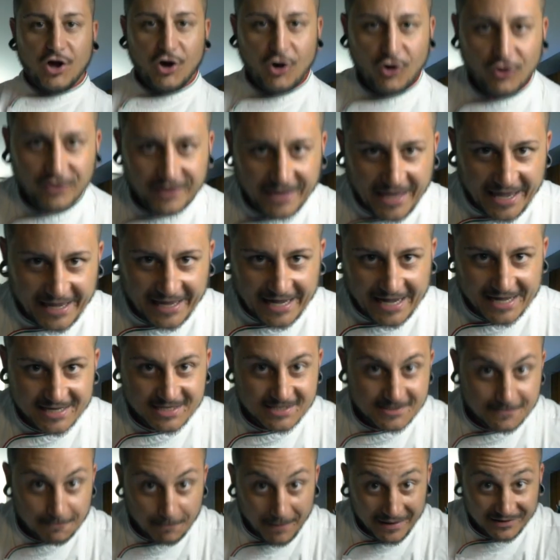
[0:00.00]
Okay
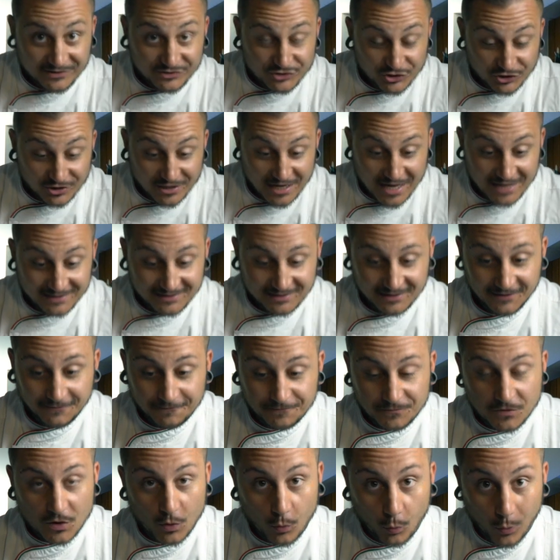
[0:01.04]
guys,
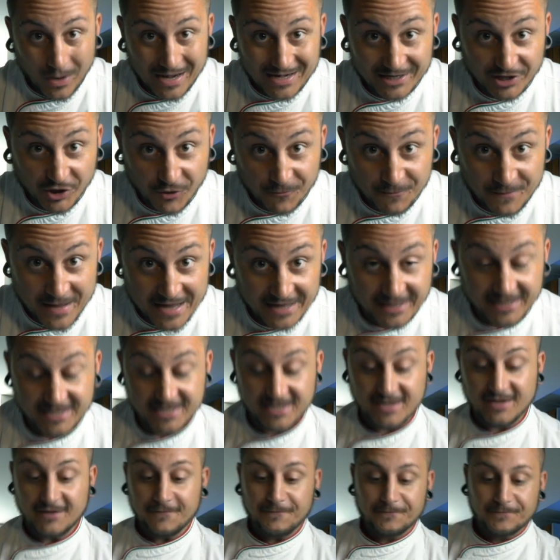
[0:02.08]
bentornati, welcome back
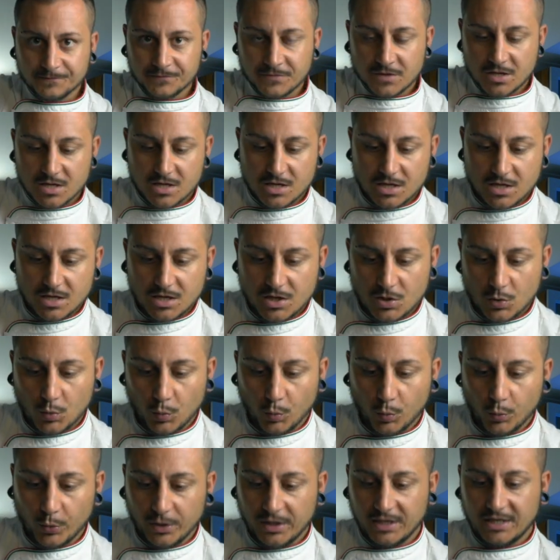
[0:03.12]
here.
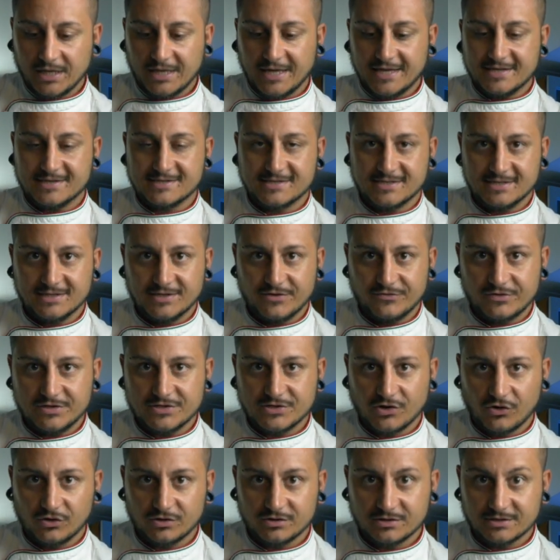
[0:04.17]
We can see the
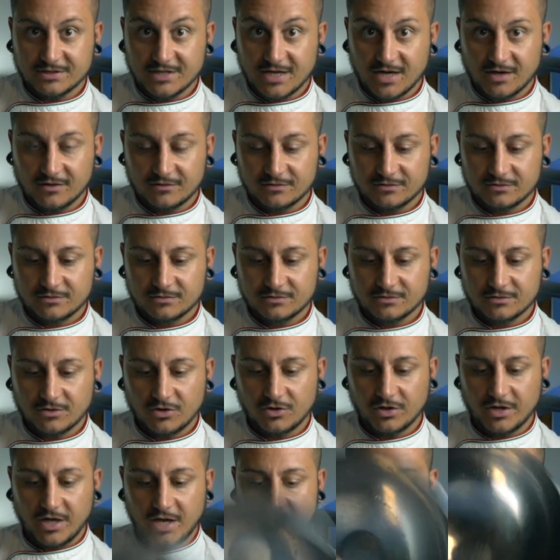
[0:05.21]
result now.
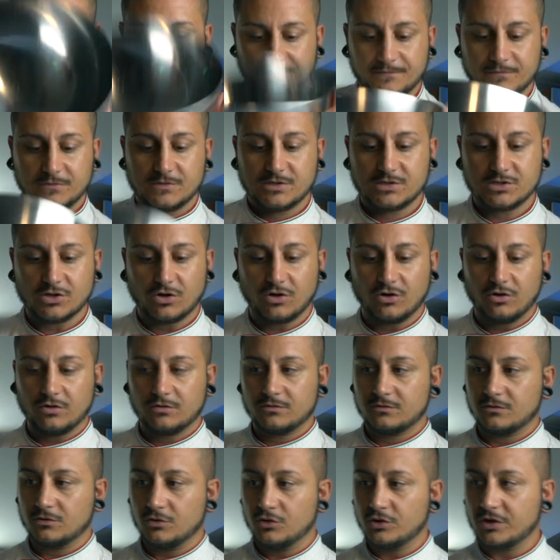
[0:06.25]
Okay, so
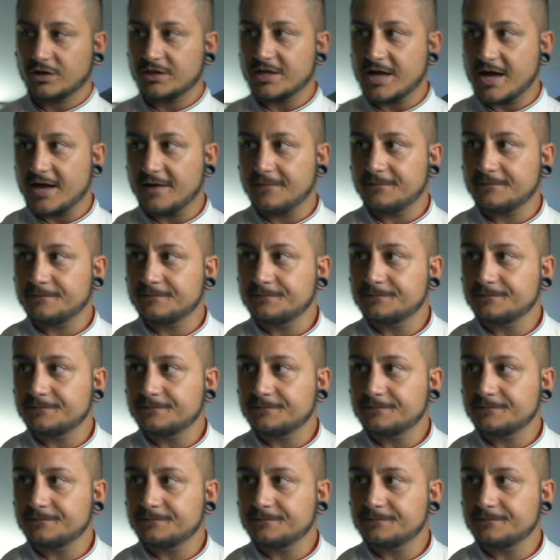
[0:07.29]
look at that.